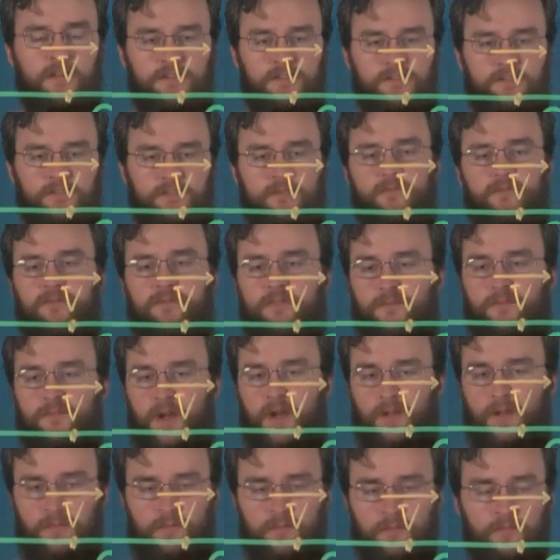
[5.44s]
So the
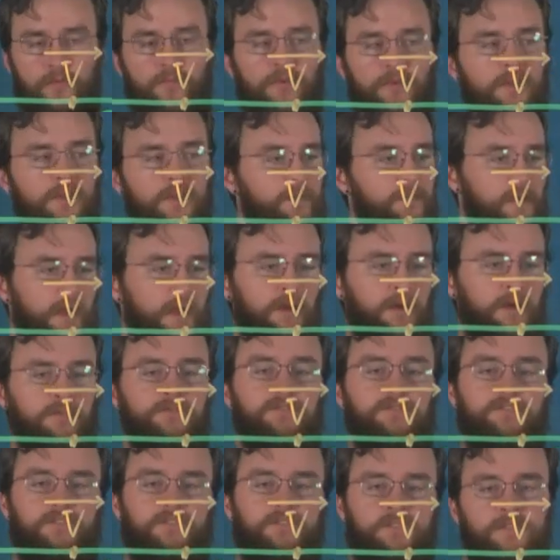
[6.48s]
problem will be about